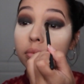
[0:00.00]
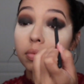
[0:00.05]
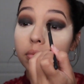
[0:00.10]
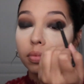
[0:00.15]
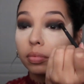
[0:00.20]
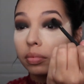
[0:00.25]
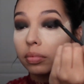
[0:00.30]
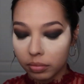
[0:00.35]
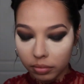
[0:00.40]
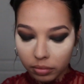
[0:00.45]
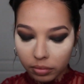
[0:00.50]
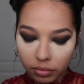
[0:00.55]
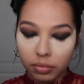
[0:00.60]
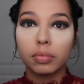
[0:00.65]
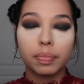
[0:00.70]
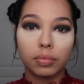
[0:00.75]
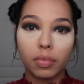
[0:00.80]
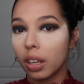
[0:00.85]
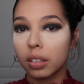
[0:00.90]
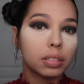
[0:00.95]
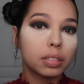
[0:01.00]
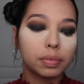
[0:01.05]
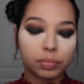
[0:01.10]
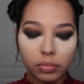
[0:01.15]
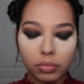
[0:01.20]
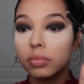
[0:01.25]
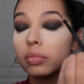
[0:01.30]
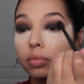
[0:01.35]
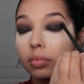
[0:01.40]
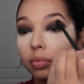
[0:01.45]
than to apply
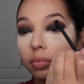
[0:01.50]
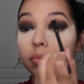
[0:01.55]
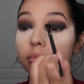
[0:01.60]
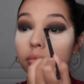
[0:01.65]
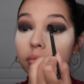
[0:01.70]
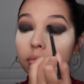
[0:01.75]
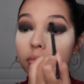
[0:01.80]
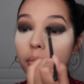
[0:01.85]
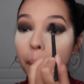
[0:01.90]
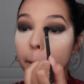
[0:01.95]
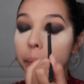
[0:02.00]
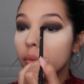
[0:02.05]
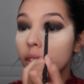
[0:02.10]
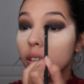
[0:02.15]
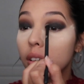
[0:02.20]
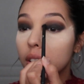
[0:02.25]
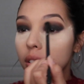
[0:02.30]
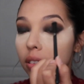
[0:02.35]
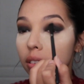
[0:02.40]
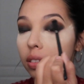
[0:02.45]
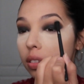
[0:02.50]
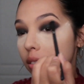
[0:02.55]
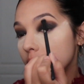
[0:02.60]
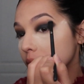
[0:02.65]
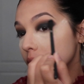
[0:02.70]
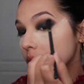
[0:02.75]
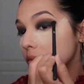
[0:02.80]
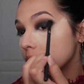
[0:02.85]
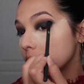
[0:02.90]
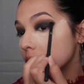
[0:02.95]
too much and then not be able to take it
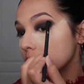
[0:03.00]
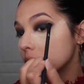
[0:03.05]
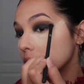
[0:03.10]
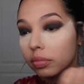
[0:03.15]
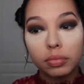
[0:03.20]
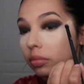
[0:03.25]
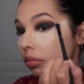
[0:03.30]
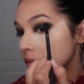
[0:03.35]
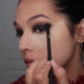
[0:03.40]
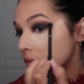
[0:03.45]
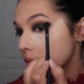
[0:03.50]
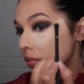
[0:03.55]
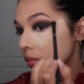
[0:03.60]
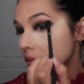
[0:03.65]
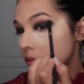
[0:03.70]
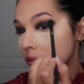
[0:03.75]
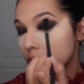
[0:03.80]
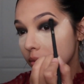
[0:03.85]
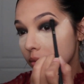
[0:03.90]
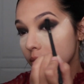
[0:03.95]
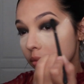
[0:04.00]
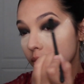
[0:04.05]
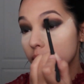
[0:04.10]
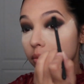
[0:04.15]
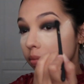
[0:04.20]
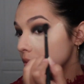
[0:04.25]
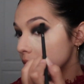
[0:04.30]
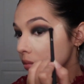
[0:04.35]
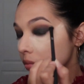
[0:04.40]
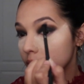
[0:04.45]
off. So here you can see
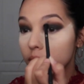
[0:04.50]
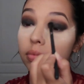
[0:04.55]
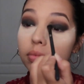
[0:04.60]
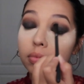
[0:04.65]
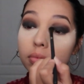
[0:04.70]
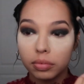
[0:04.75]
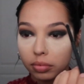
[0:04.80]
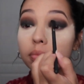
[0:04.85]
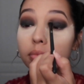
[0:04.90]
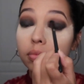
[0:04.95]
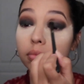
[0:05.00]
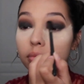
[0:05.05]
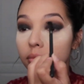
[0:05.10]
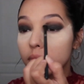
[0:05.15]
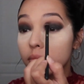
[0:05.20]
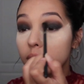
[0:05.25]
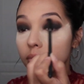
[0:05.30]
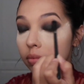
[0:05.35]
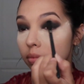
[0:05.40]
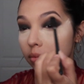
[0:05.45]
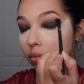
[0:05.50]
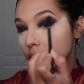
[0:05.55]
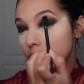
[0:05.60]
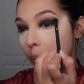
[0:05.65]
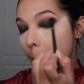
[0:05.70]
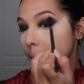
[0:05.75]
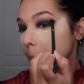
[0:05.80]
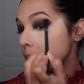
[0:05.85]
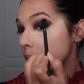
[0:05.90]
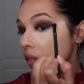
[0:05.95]
that the brown is smoked out a little
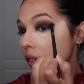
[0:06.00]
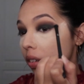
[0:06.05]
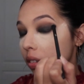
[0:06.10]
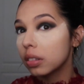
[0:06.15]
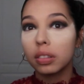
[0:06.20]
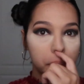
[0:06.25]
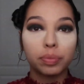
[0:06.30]
bit more